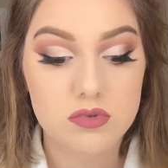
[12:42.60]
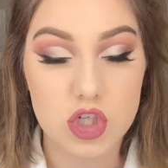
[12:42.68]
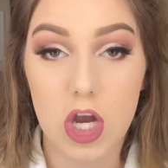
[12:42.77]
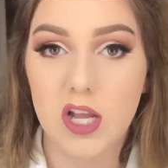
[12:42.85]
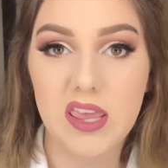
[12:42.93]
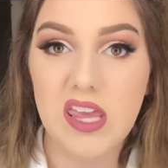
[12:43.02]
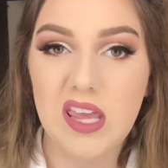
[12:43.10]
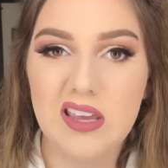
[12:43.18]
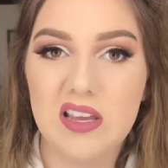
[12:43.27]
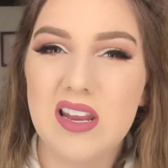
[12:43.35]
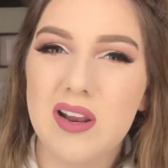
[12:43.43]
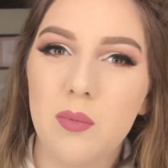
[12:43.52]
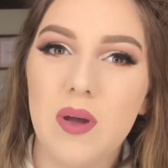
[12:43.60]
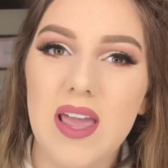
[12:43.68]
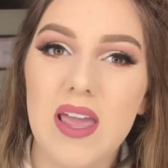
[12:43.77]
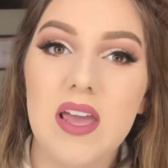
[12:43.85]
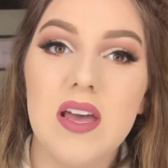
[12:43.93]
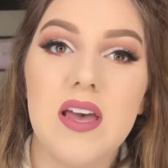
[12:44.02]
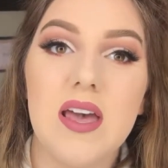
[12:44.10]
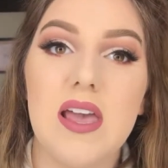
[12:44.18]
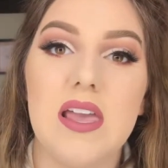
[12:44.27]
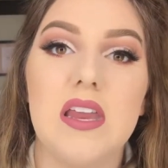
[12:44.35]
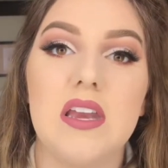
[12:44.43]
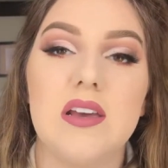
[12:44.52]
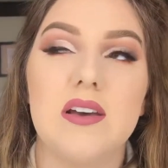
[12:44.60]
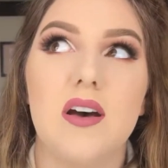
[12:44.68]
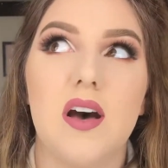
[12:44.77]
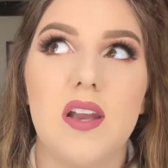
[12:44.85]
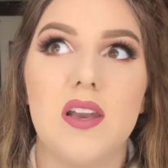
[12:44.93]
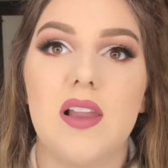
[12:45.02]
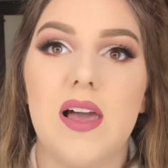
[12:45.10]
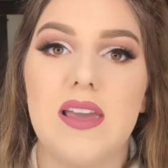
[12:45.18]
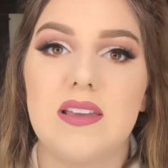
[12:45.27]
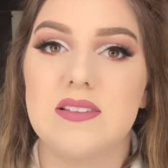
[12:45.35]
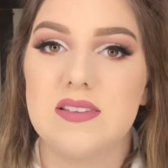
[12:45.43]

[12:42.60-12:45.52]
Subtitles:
chalky in a way and unlike